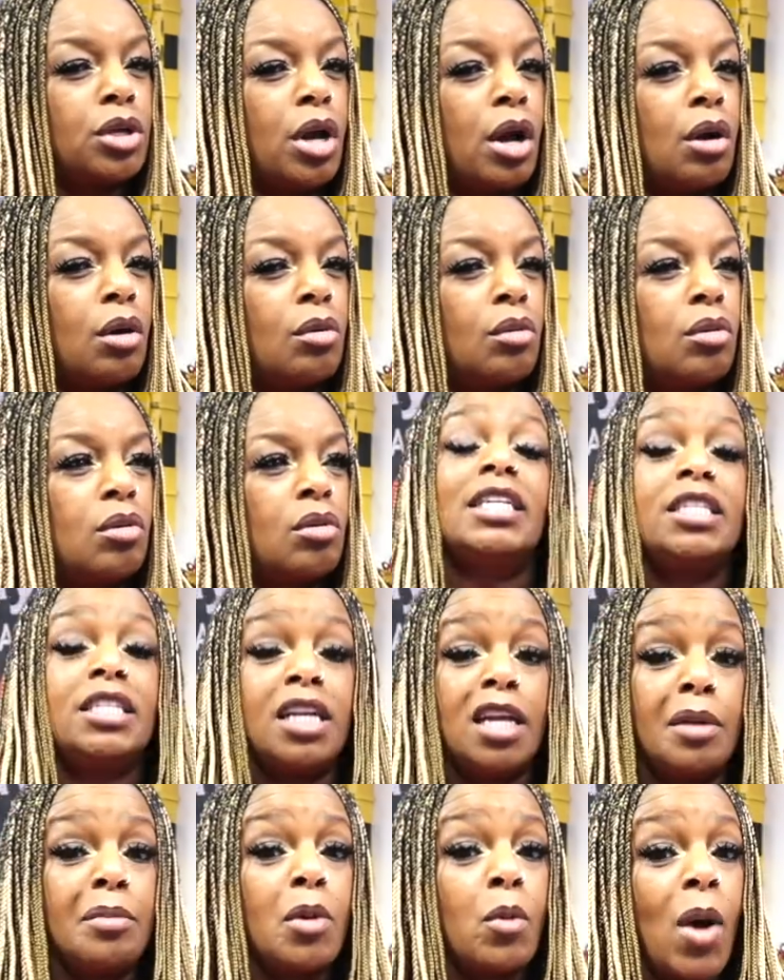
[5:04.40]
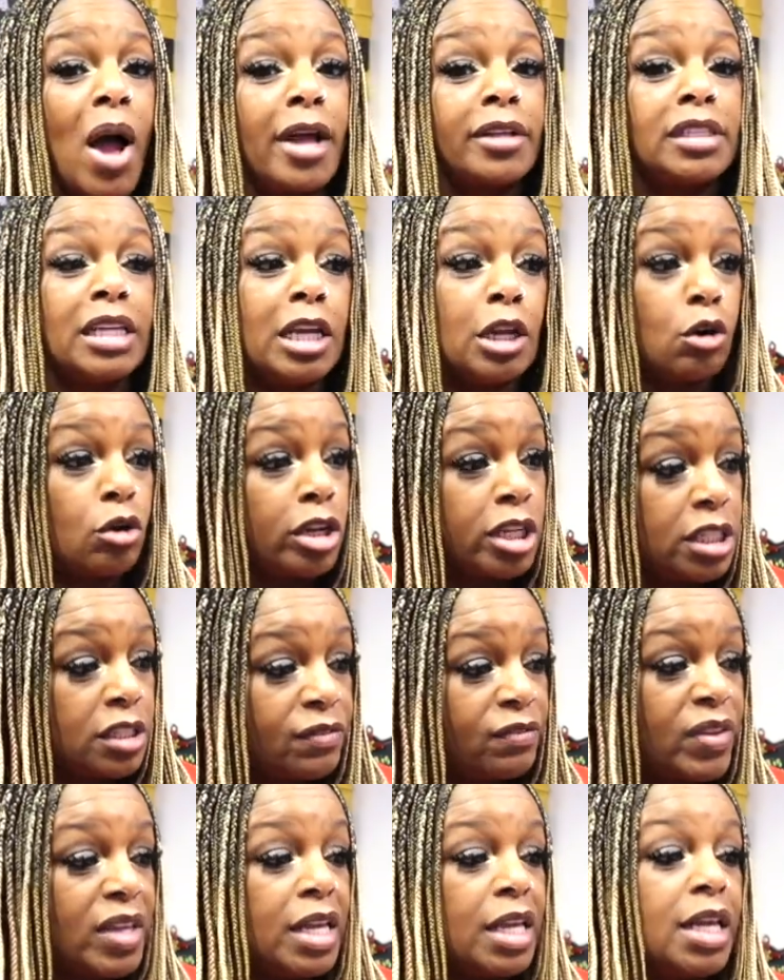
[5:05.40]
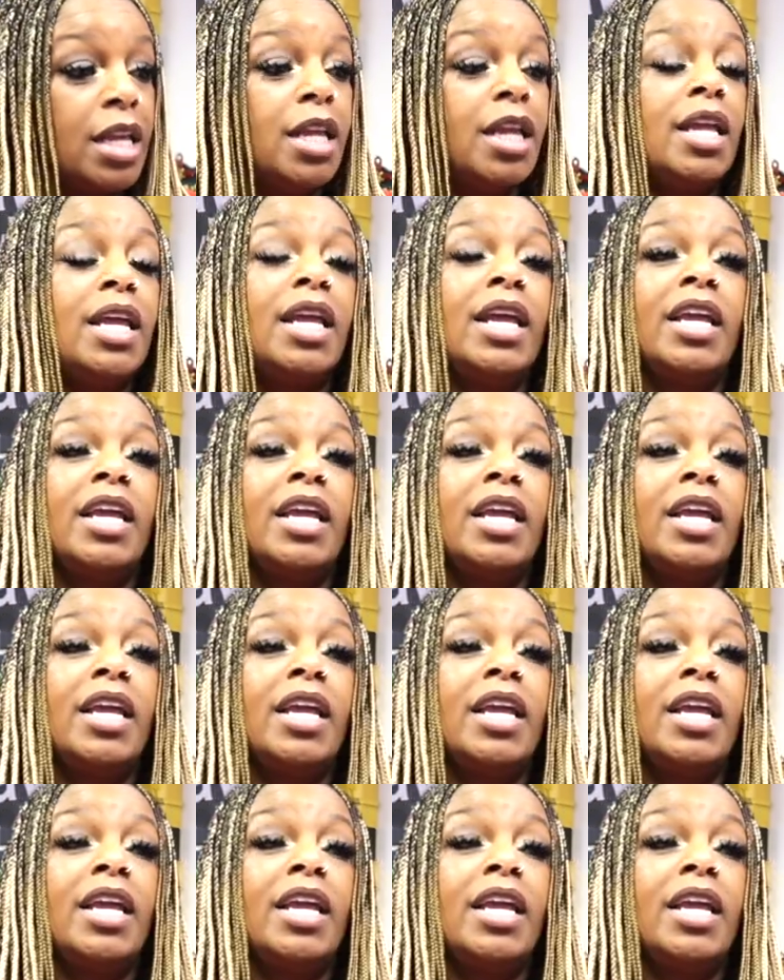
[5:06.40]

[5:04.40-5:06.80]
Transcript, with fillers: ago. It took him a while to get on his feet.